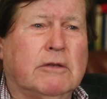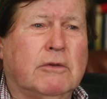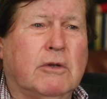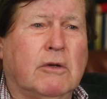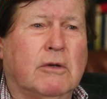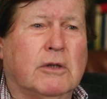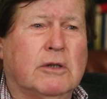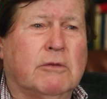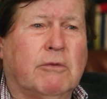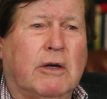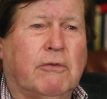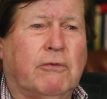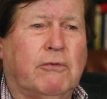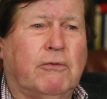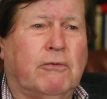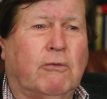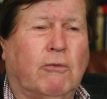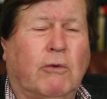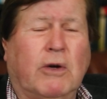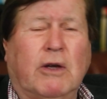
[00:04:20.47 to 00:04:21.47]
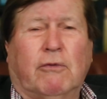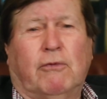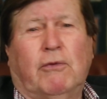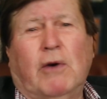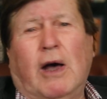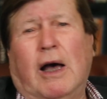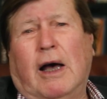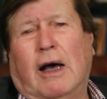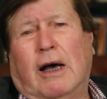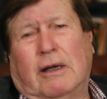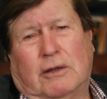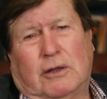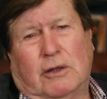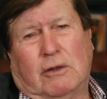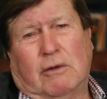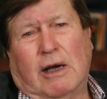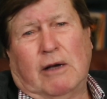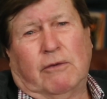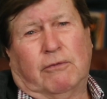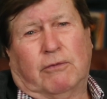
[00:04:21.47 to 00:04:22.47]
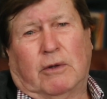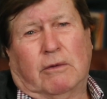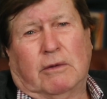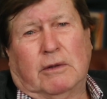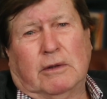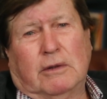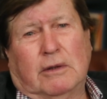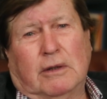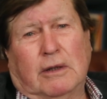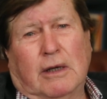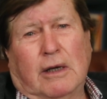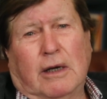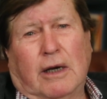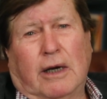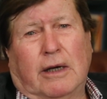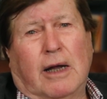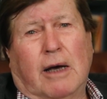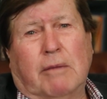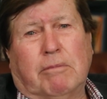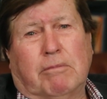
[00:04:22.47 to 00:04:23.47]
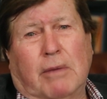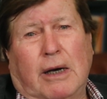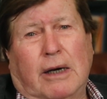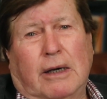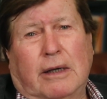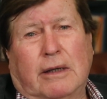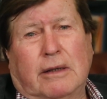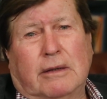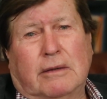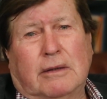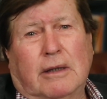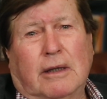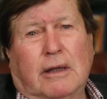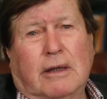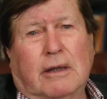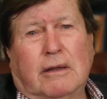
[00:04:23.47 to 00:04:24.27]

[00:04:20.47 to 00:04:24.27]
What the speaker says: of course we're far too affluent and upmarket